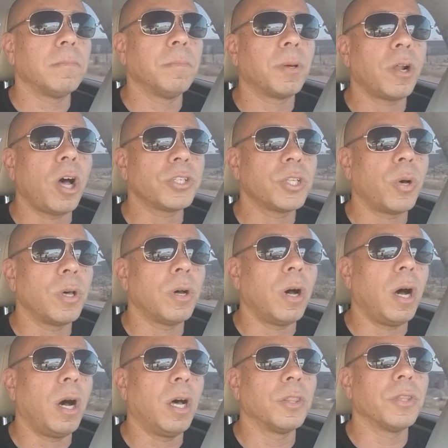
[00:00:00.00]
but also
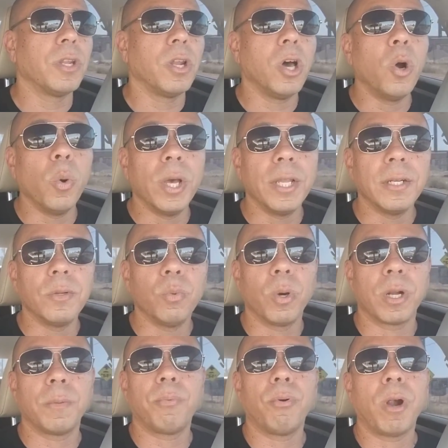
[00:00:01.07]
on the low end,
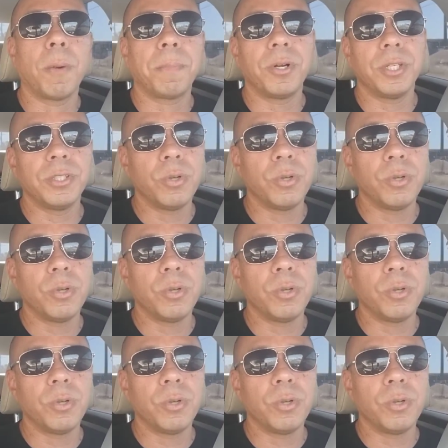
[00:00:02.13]
what are properties